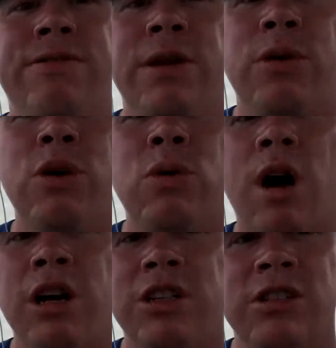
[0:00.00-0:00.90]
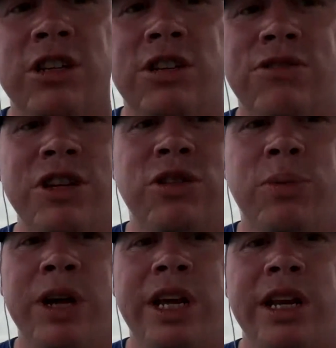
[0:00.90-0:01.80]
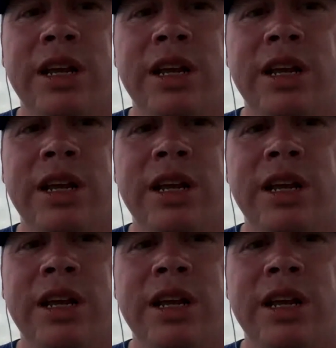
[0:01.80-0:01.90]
anyone who watches can just retweet it,